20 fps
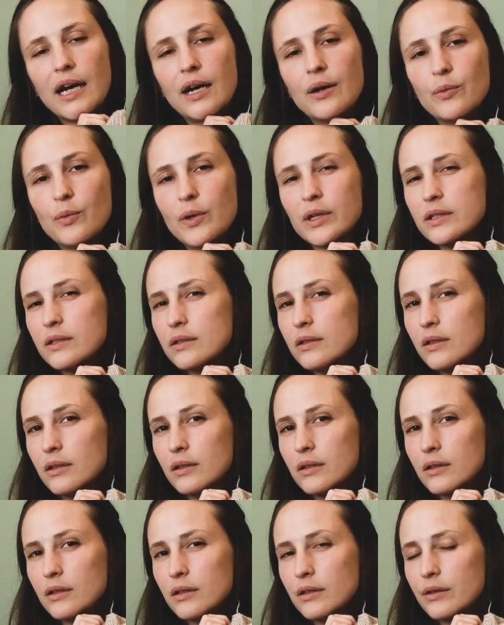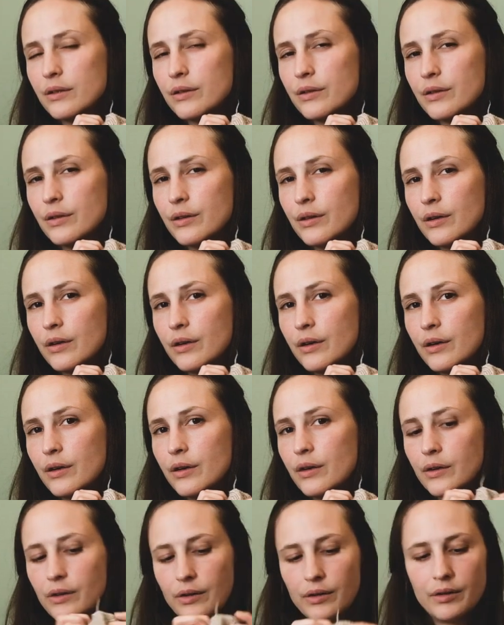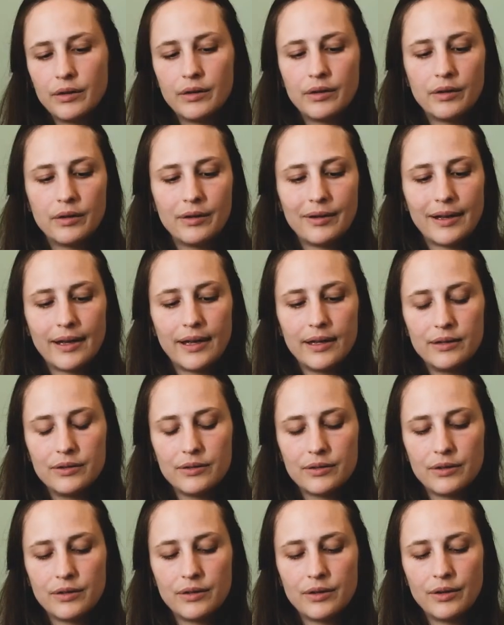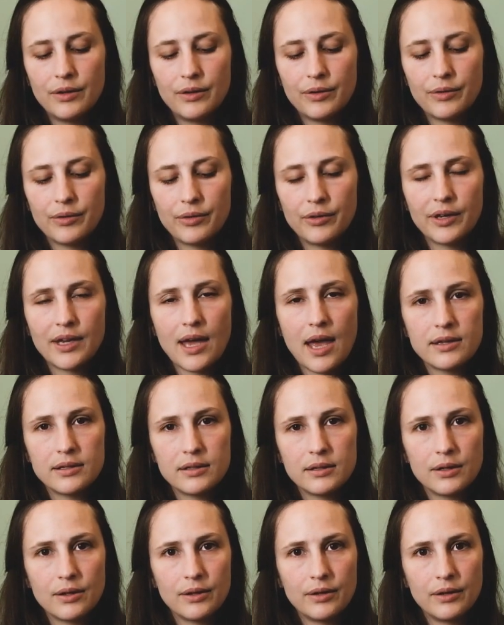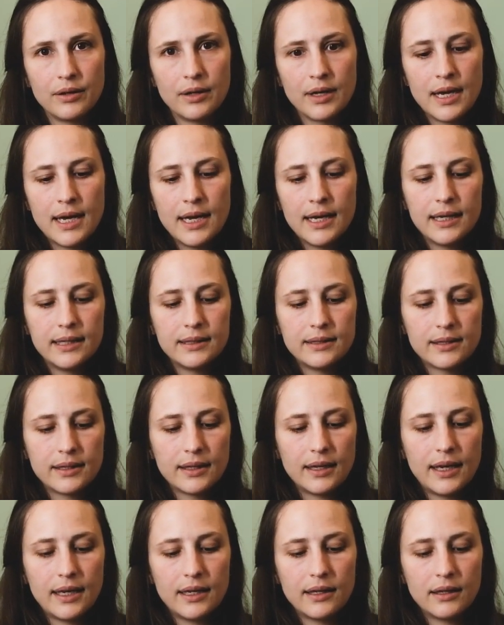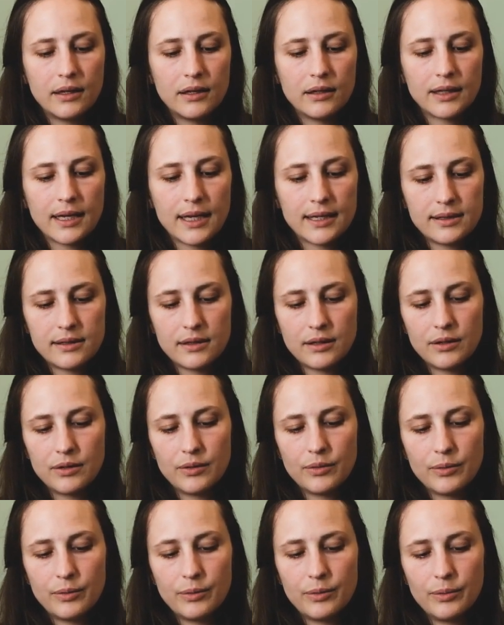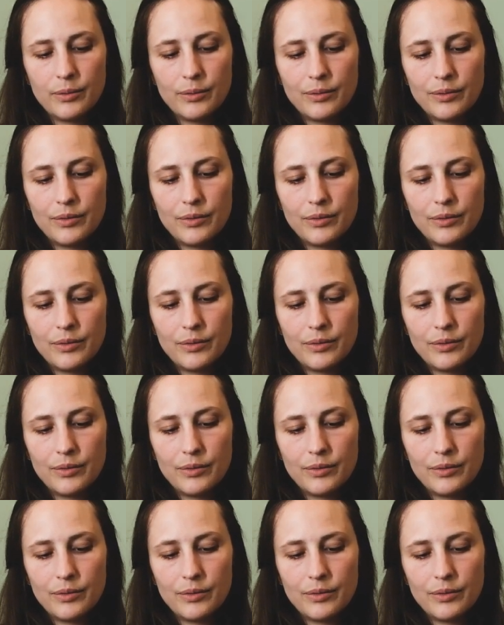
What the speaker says: what's the, I don't know, the cast on. It's a cast on